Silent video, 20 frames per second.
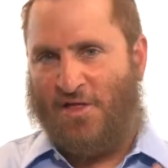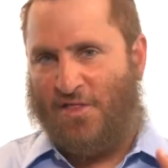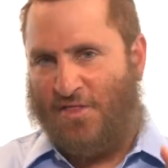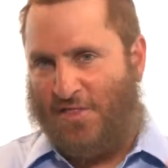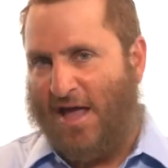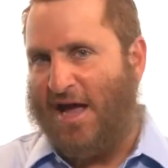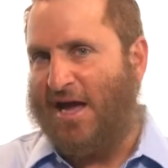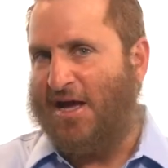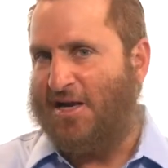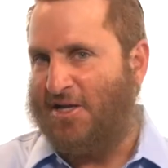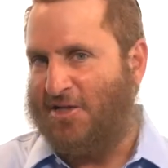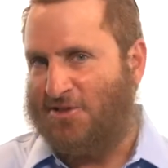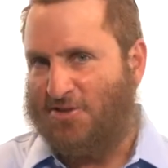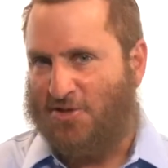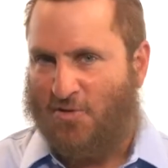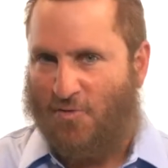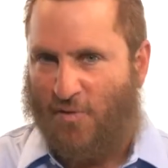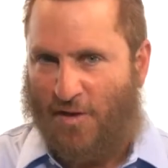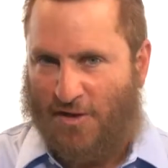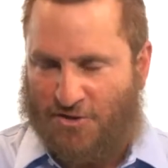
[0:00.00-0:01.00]
That is the
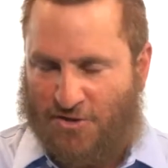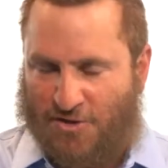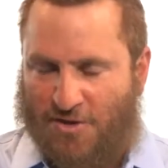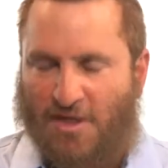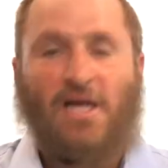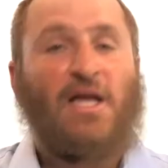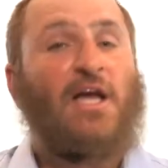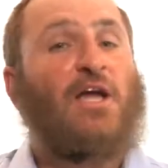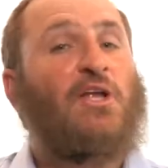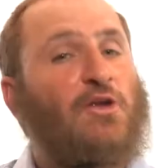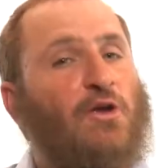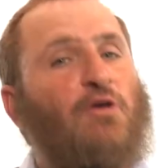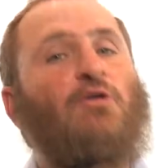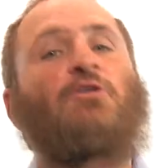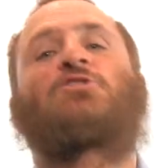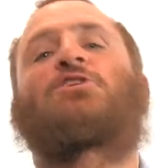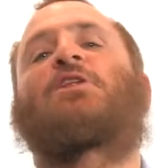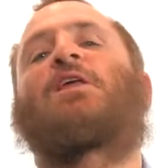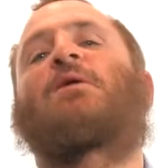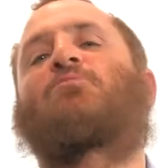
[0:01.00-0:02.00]
question. It
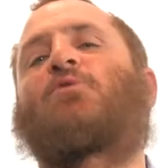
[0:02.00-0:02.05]
usually